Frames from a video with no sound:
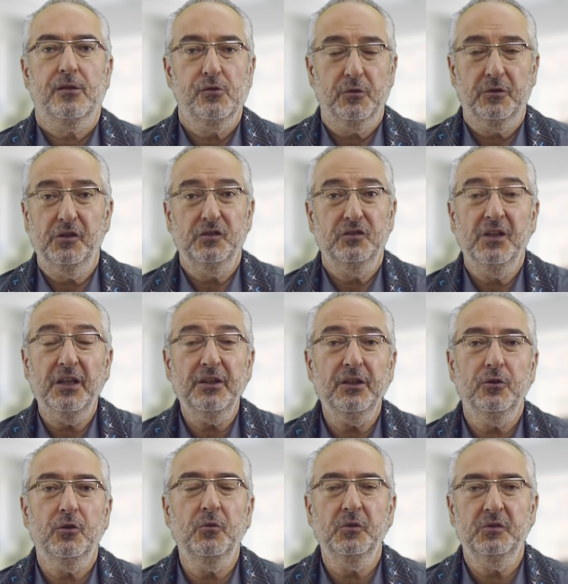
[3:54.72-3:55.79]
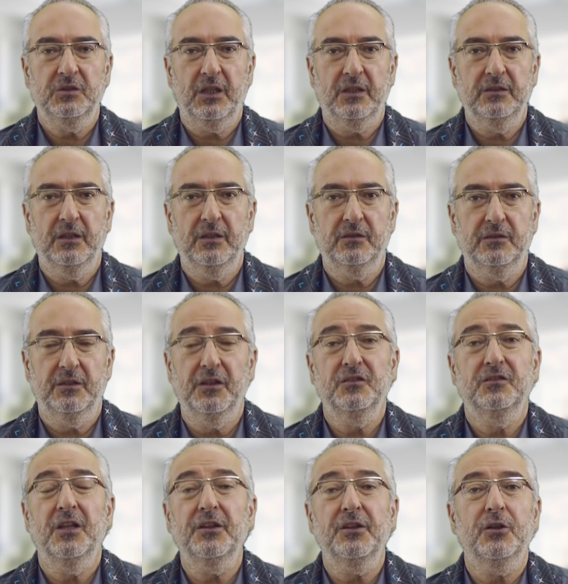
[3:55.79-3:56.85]
So there's nothing wrong with success.
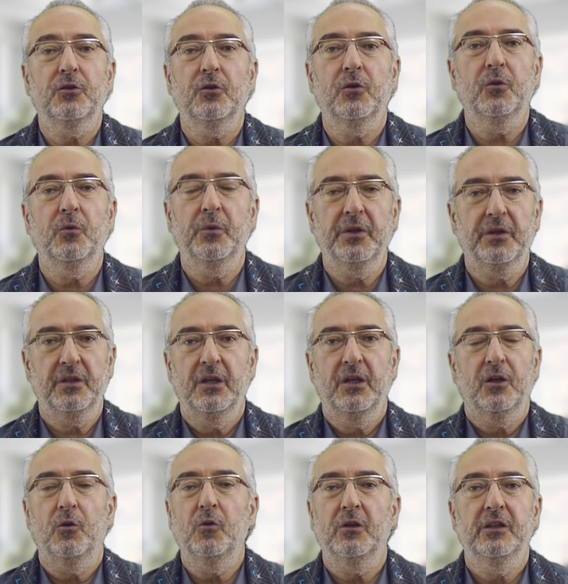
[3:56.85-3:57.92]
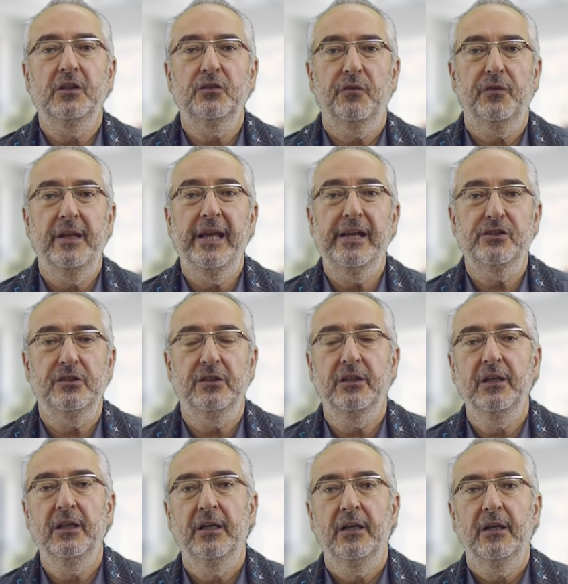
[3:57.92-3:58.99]
There's nothing wrong with all these
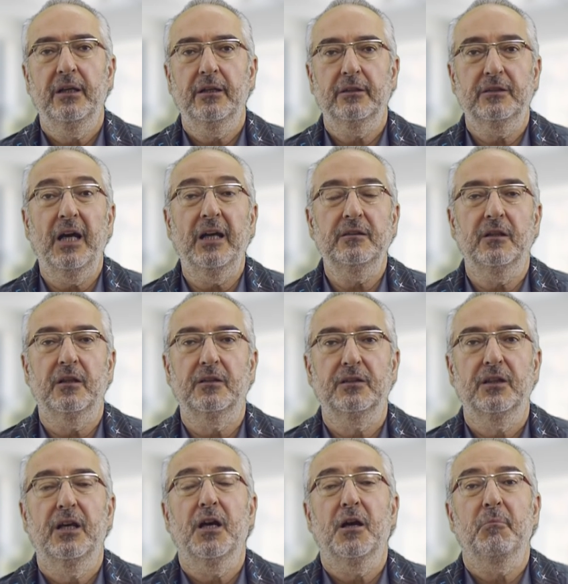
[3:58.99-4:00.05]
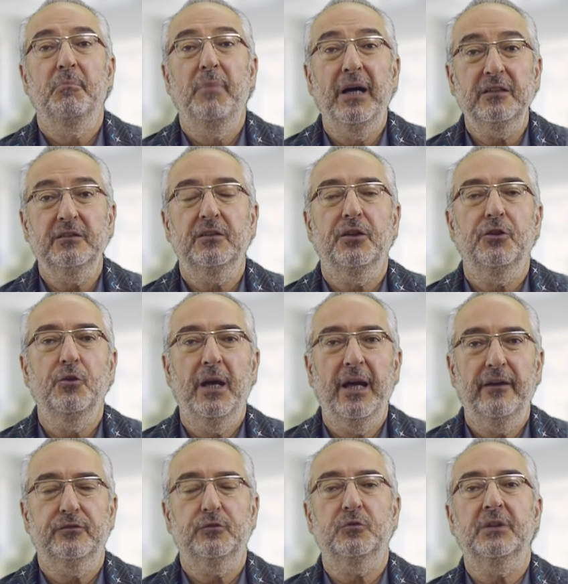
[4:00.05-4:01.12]
flashy titles. But you
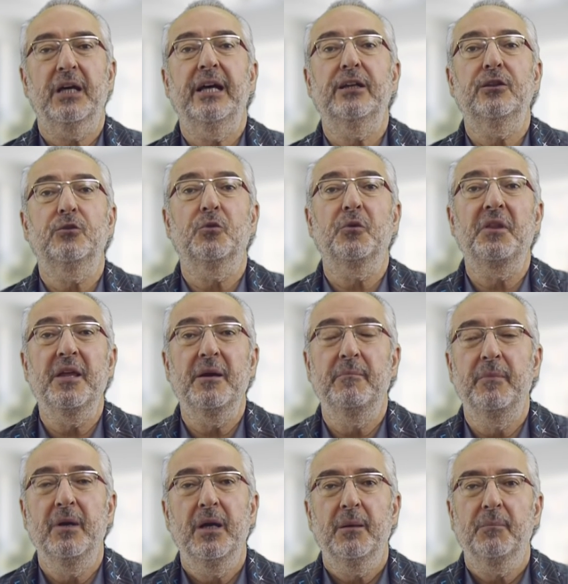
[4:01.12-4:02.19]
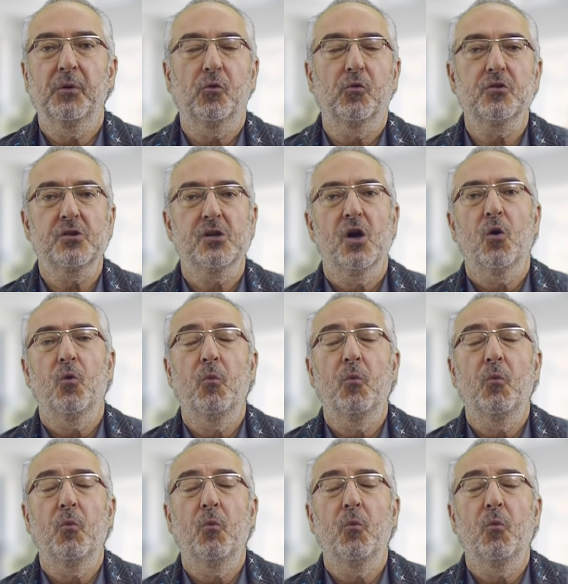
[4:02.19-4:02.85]
have to tie it to them because